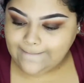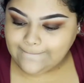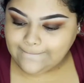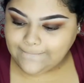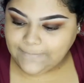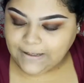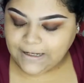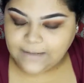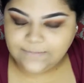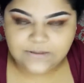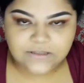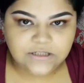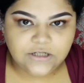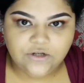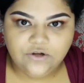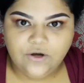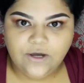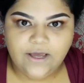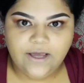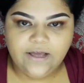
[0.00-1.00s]
But I'm just
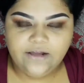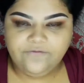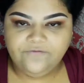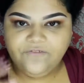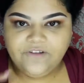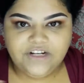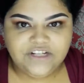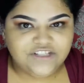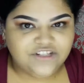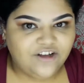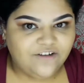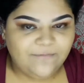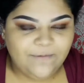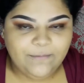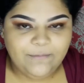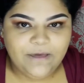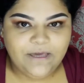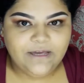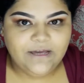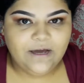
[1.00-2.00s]
going to go ahead, finish off
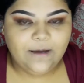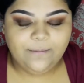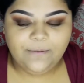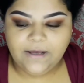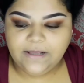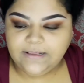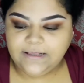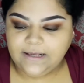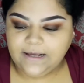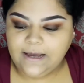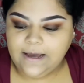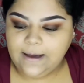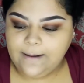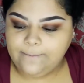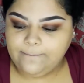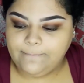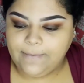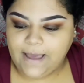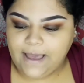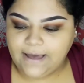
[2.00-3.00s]
my makeup, and then
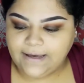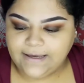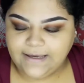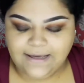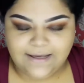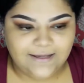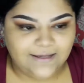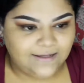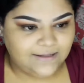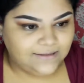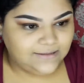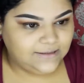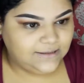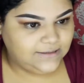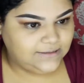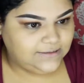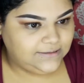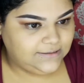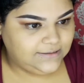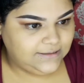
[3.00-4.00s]
come back
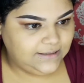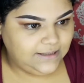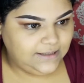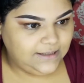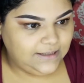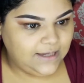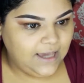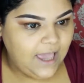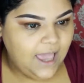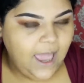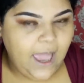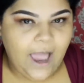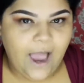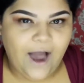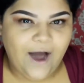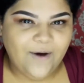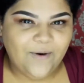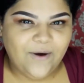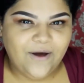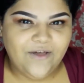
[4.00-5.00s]
and see how